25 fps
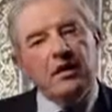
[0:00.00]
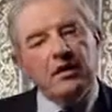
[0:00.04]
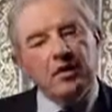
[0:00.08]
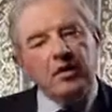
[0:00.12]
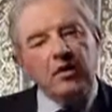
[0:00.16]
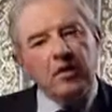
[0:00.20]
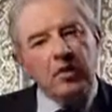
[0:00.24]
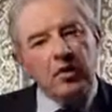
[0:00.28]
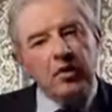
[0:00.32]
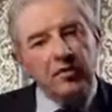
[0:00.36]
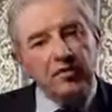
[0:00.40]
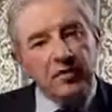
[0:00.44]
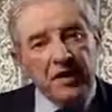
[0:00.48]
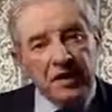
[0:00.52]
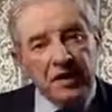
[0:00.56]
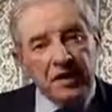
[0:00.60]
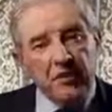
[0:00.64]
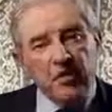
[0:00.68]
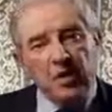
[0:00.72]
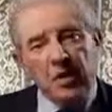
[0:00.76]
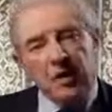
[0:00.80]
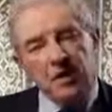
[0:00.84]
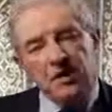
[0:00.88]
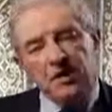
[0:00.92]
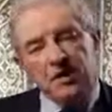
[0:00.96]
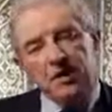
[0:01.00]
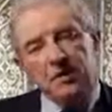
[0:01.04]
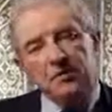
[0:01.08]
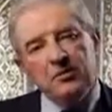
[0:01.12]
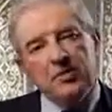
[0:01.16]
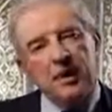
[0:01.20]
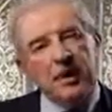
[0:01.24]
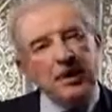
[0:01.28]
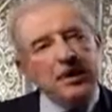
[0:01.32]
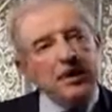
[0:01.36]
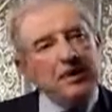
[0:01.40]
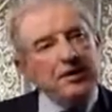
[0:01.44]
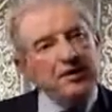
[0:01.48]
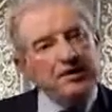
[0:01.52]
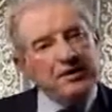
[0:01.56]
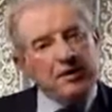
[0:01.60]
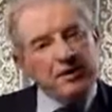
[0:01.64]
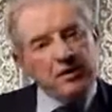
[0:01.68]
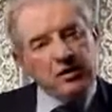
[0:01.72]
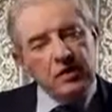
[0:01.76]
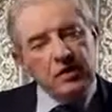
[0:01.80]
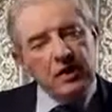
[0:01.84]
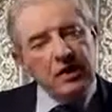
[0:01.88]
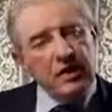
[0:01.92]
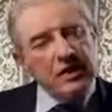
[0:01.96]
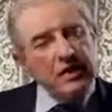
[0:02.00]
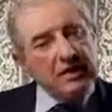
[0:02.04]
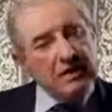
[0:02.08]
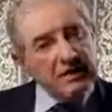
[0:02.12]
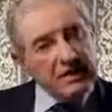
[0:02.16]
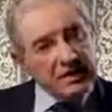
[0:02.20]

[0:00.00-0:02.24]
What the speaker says: You're very welcome to